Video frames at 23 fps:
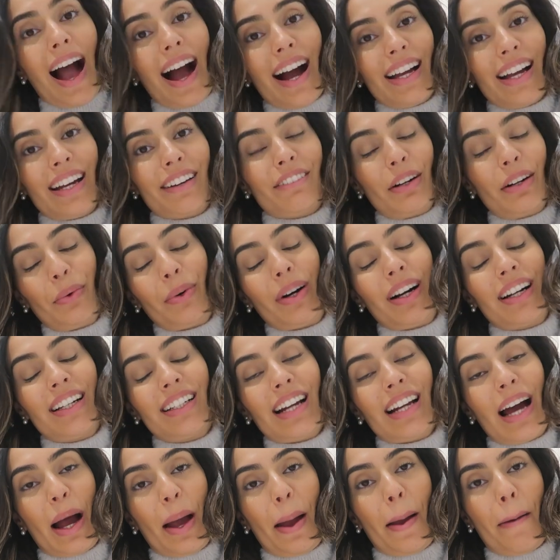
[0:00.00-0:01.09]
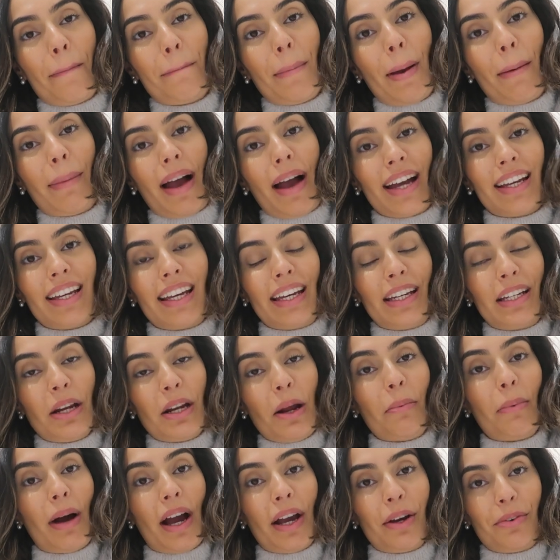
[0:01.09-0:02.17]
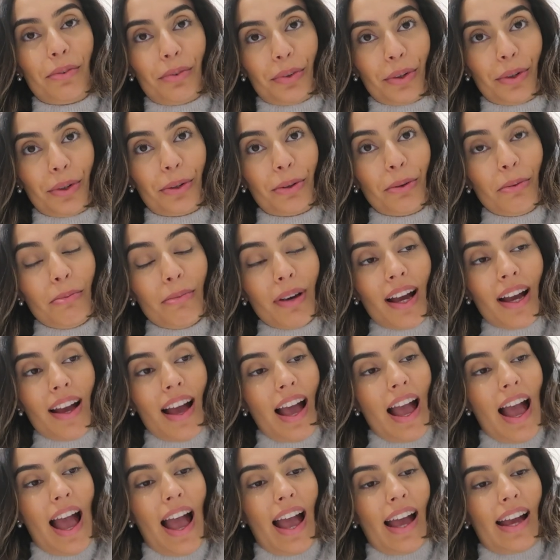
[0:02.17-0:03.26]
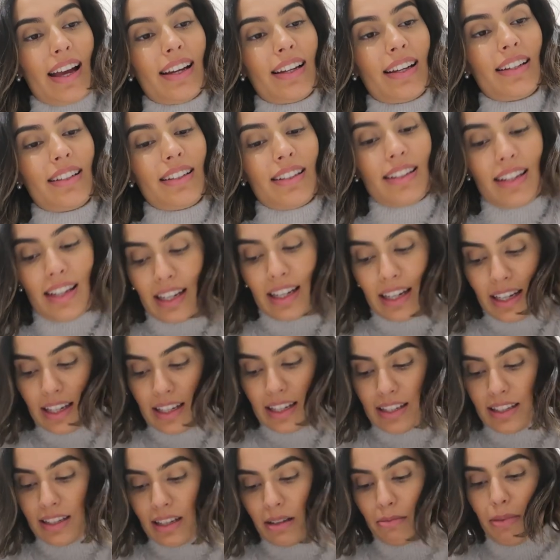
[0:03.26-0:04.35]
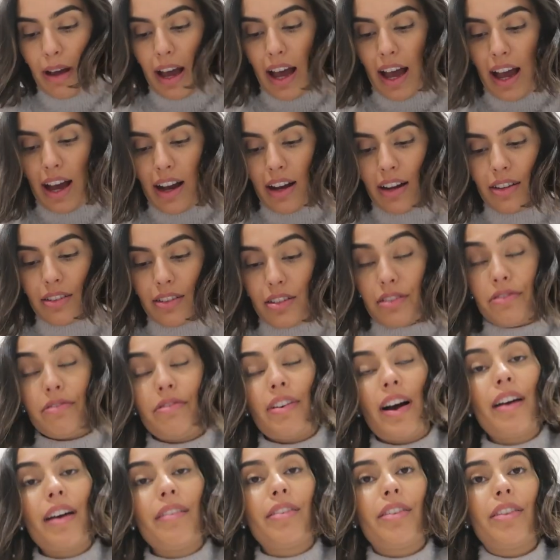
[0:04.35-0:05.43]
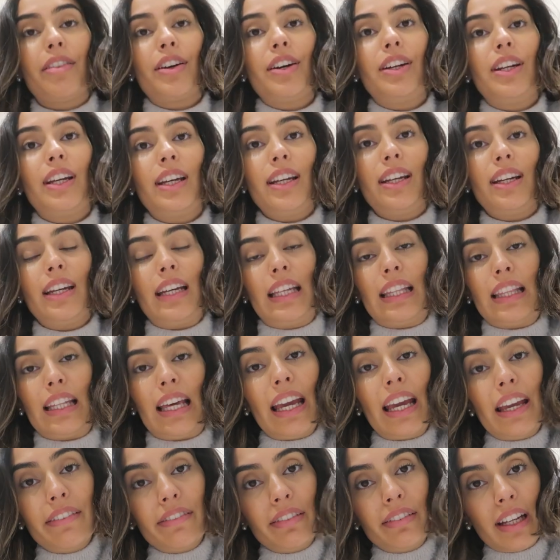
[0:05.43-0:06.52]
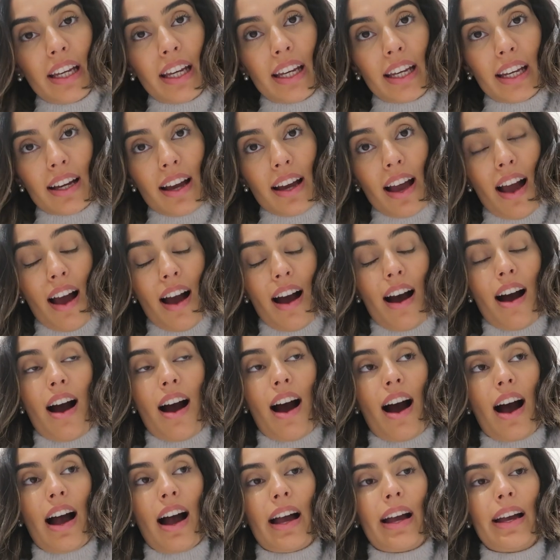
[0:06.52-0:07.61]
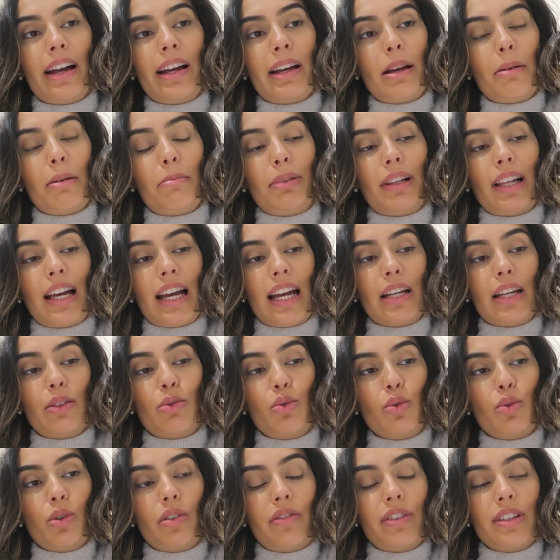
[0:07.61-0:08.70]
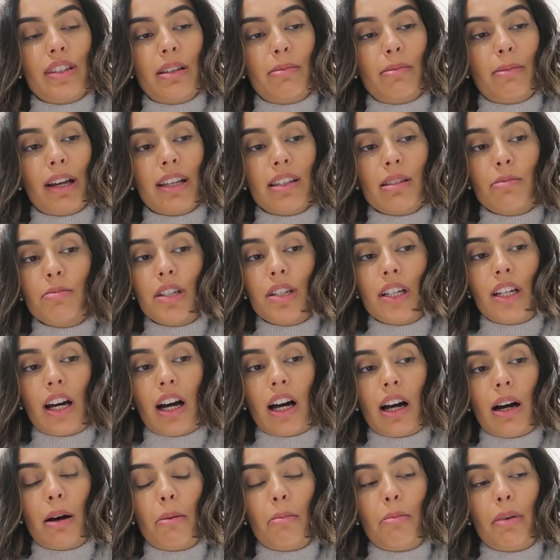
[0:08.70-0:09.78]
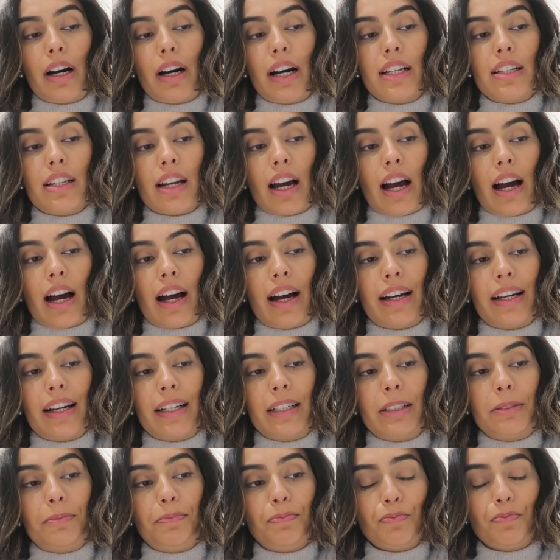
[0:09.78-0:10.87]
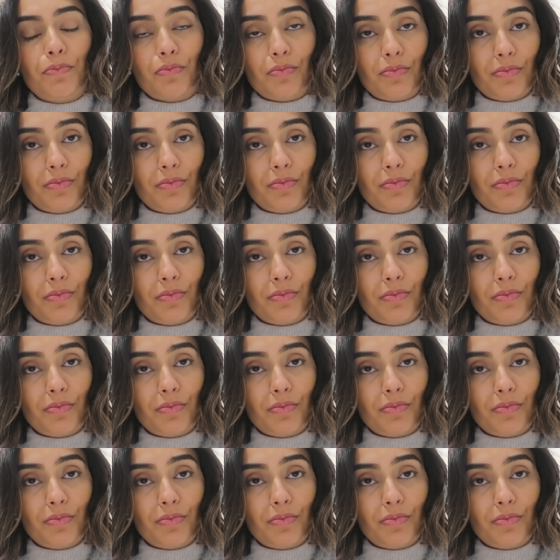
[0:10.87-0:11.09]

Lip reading: Hi everyone, I'm back in my room and it is about 5:30 in the evening. I plan to obviously make some dinner, but I